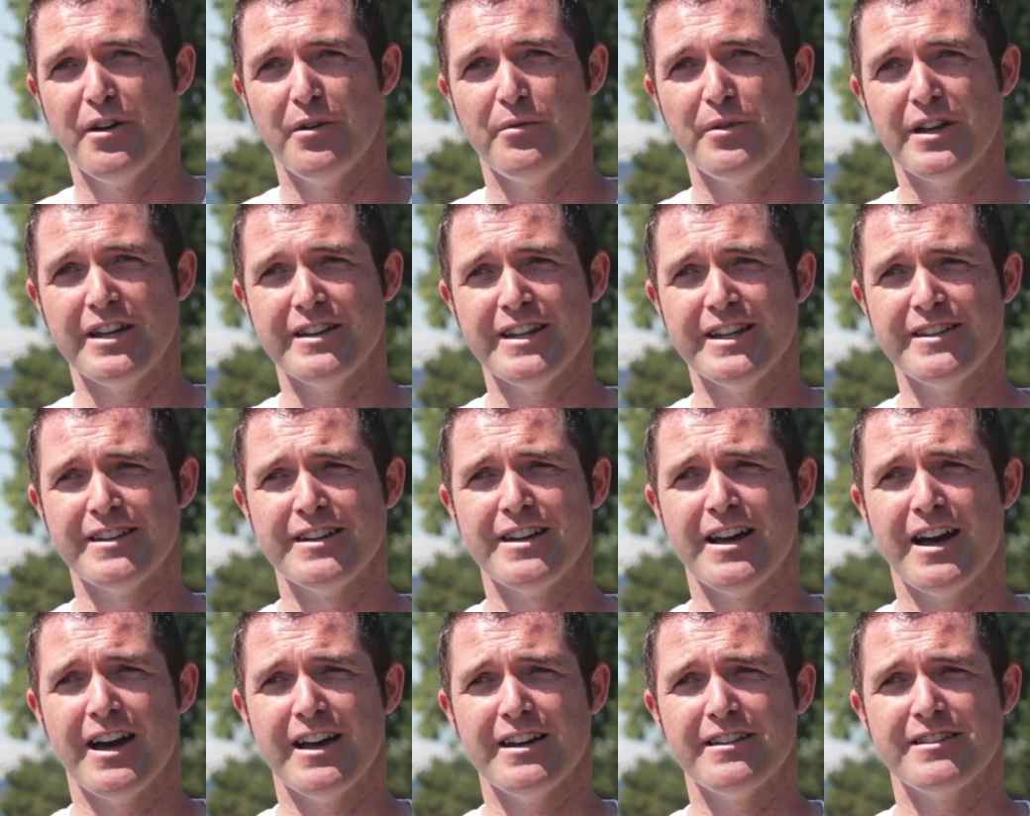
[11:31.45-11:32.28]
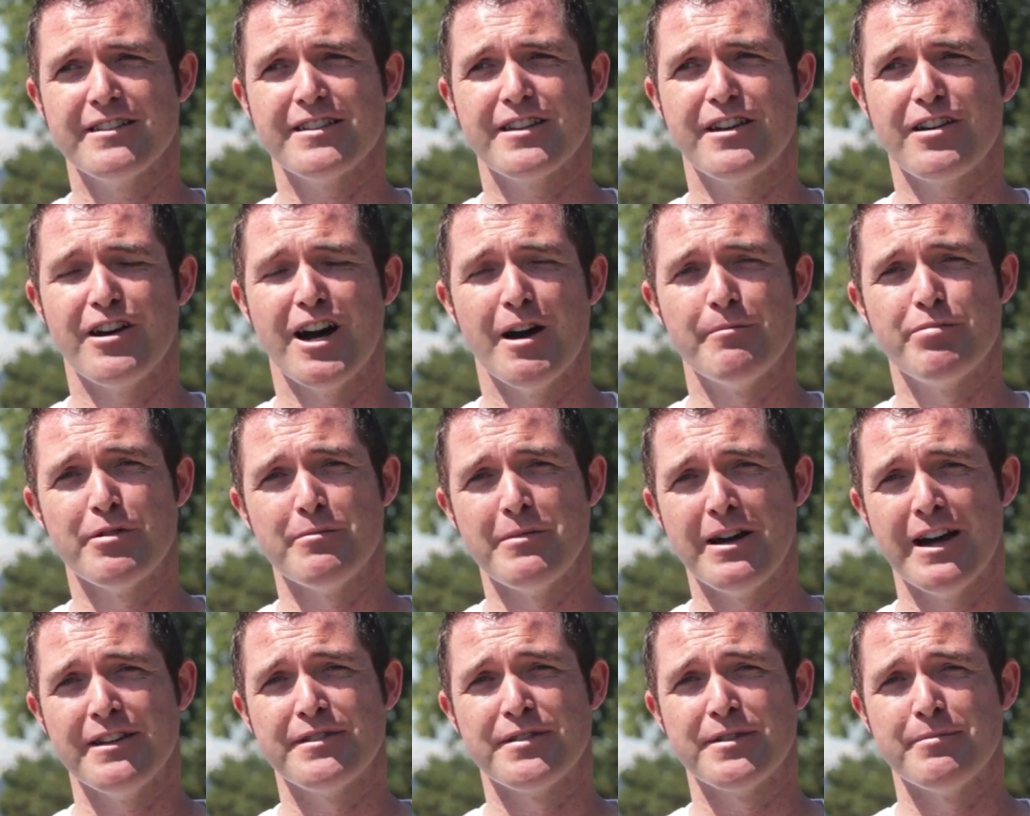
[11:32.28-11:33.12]
We need to not
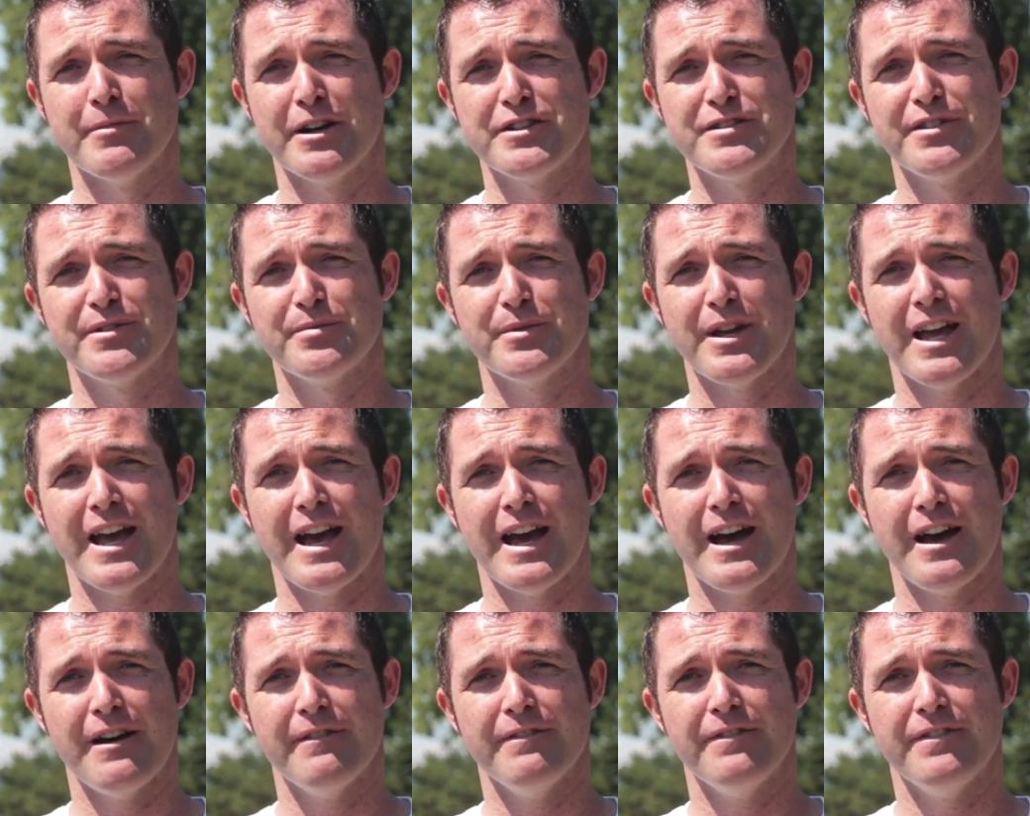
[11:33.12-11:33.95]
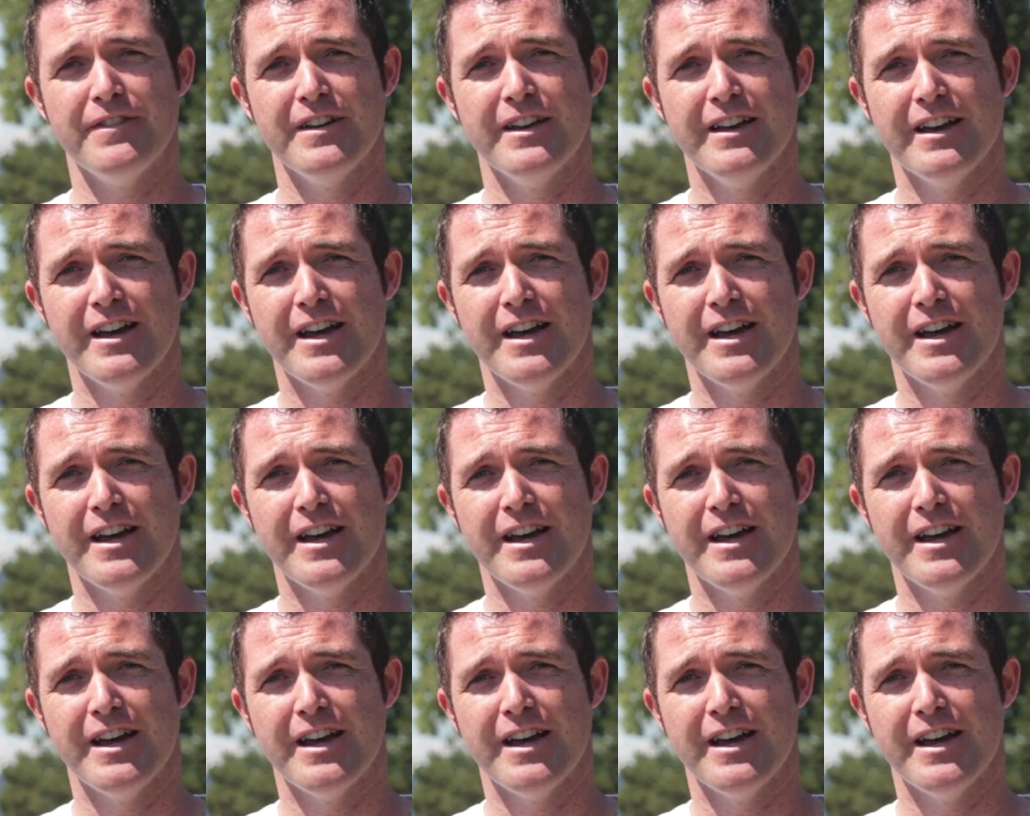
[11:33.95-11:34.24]
compromise as much as we have,